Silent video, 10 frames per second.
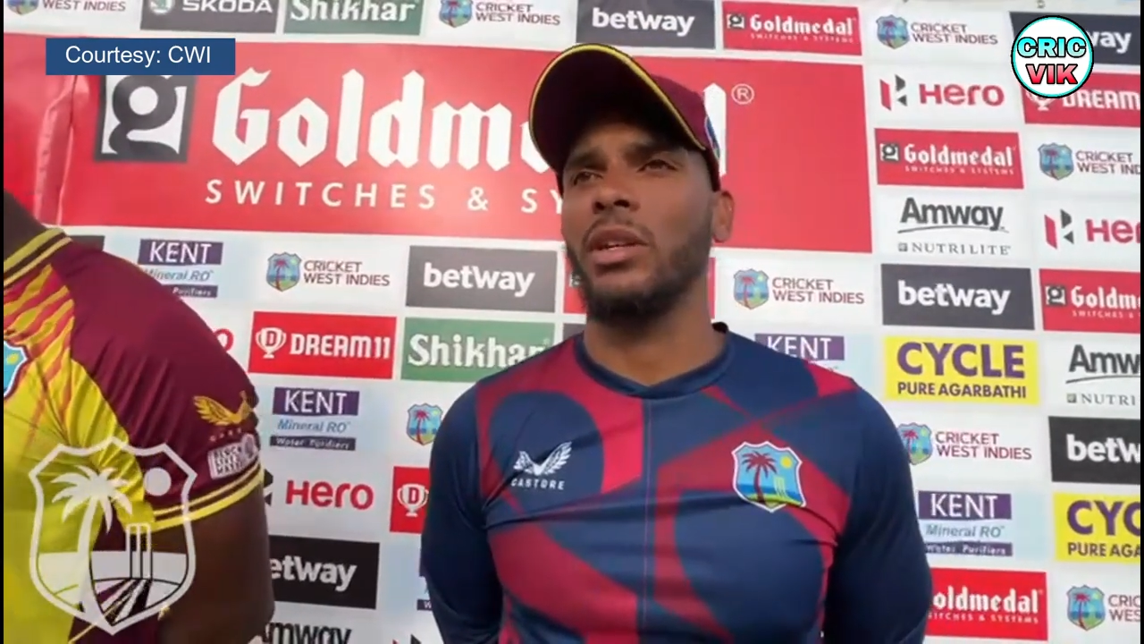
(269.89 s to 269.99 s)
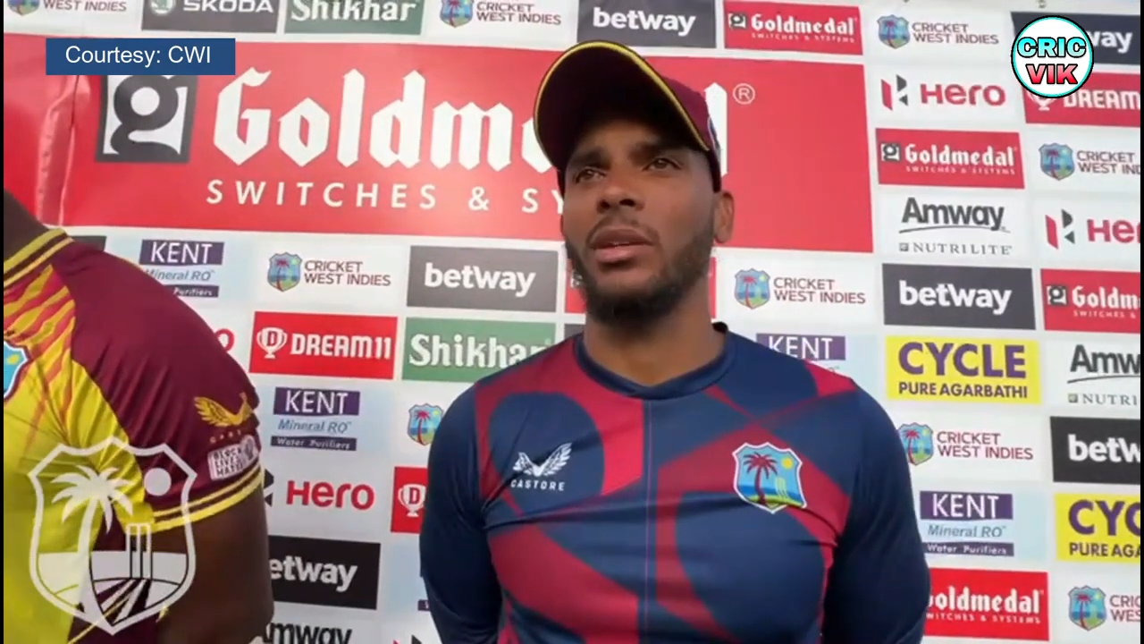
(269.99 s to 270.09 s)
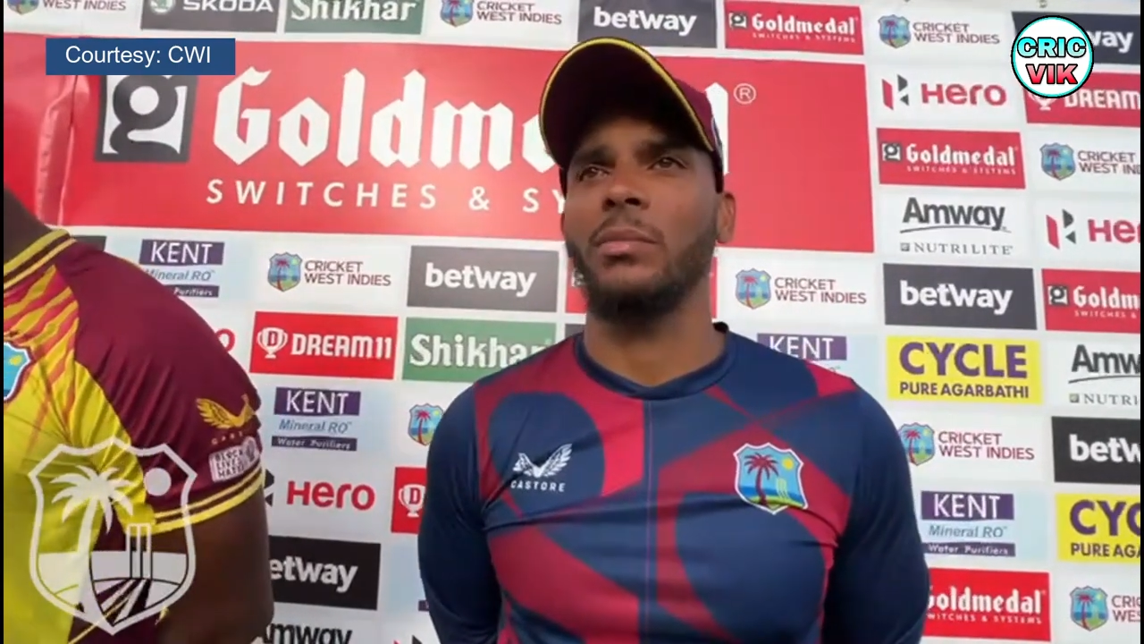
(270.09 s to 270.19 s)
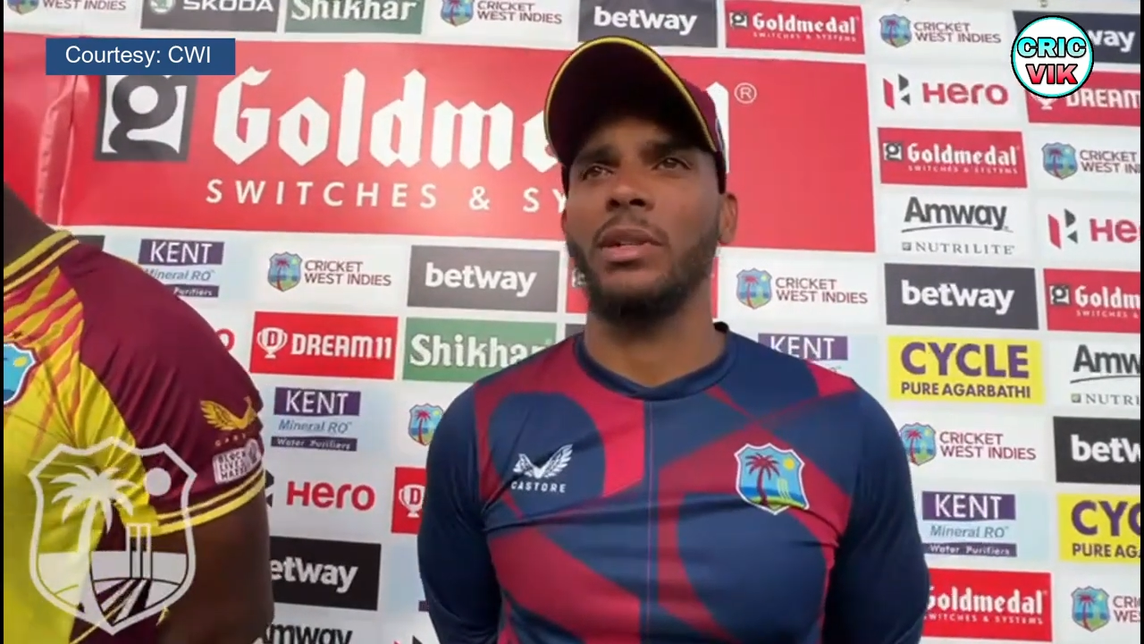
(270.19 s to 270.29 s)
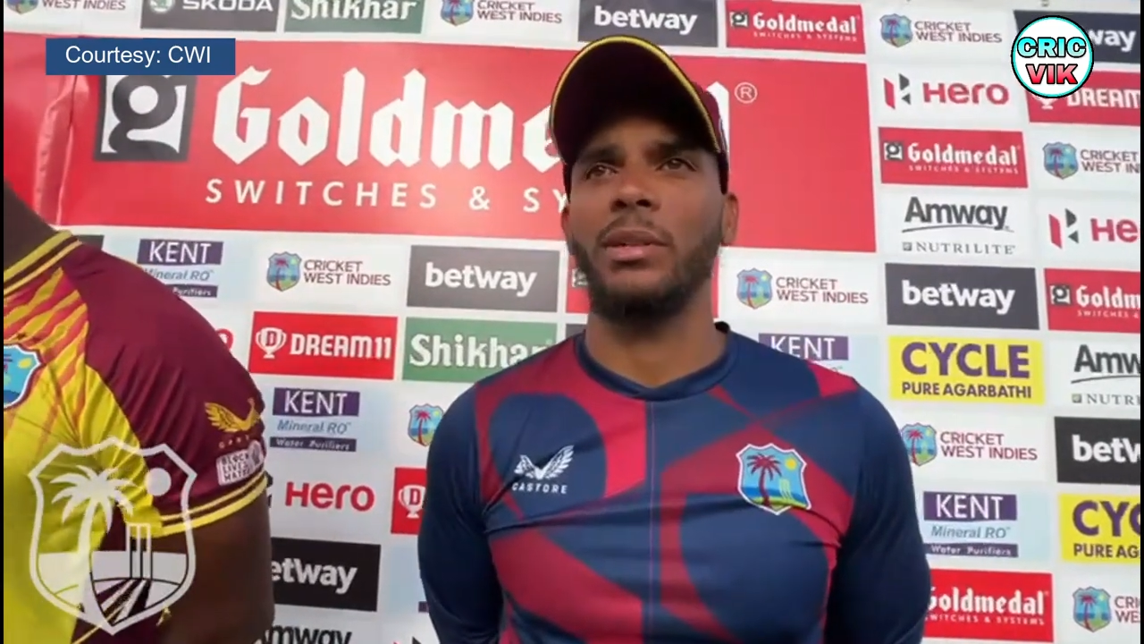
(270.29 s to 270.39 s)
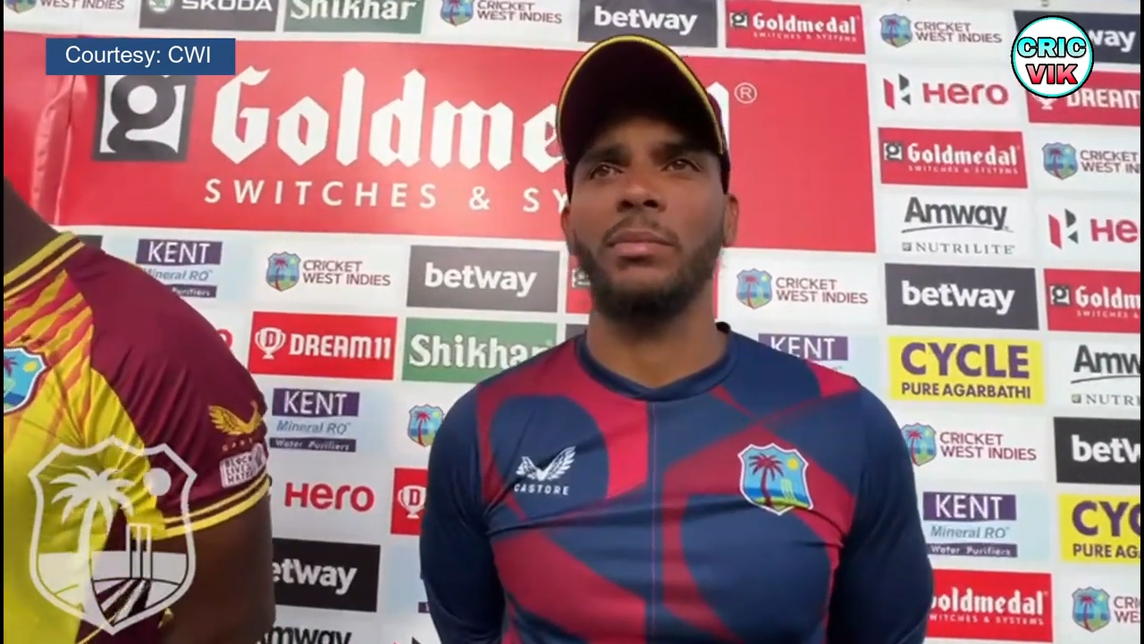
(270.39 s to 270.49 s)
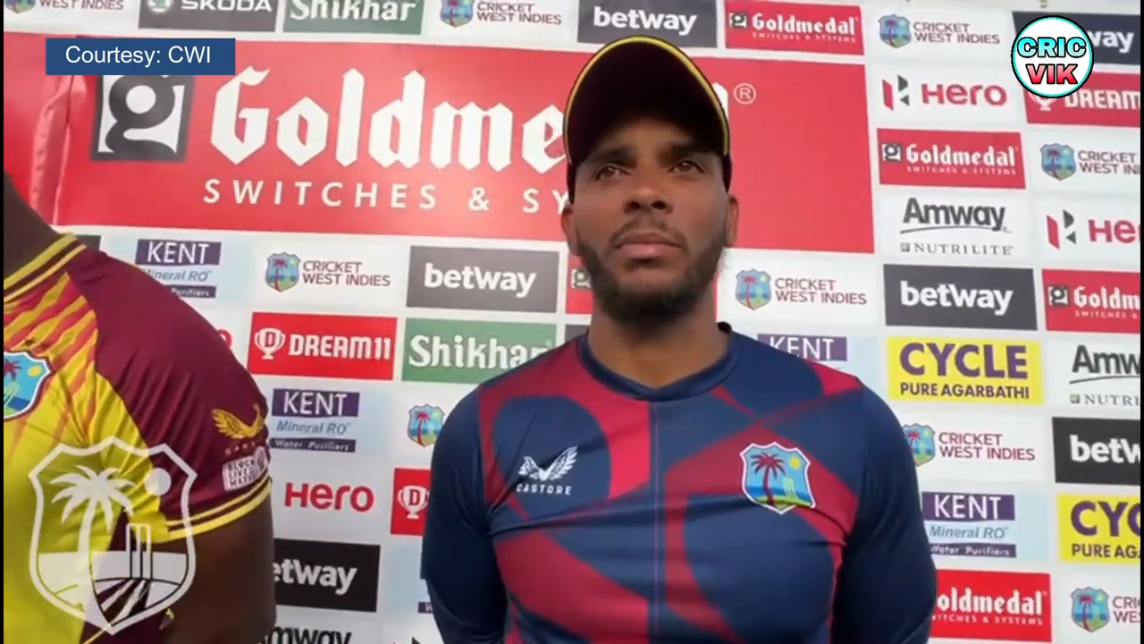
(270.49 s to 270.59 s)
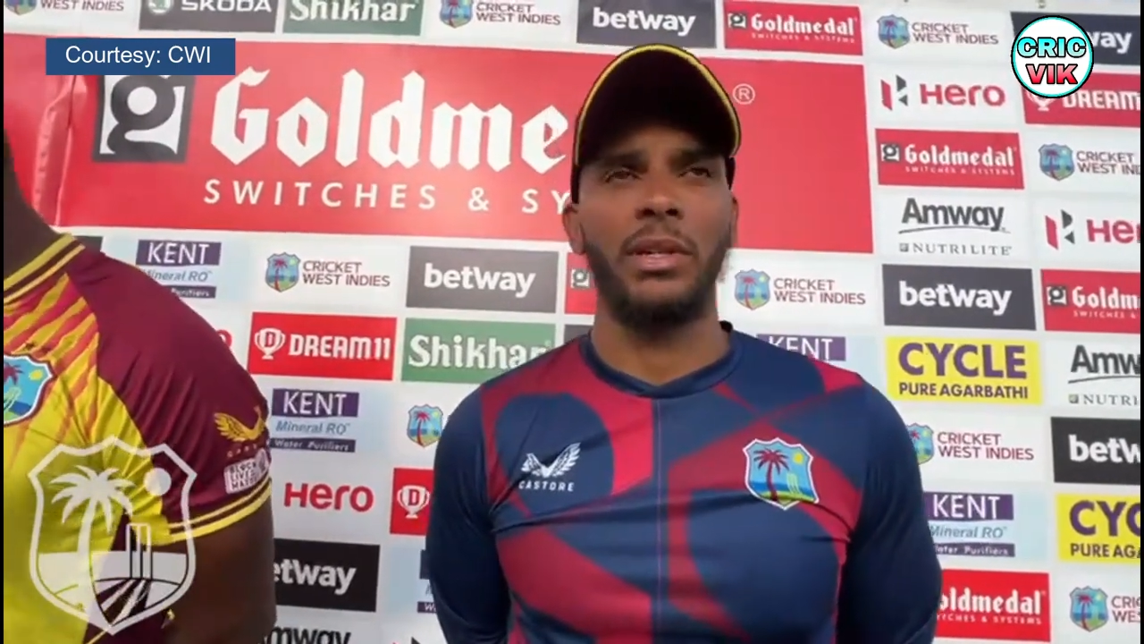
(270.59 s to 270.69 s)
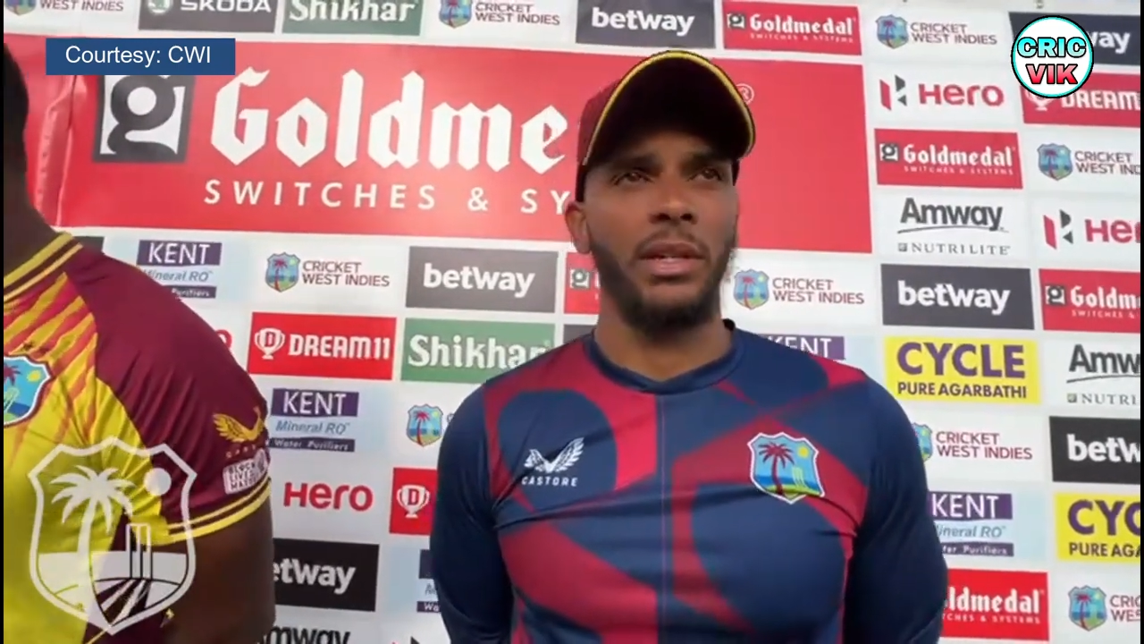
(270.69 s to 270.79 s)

game.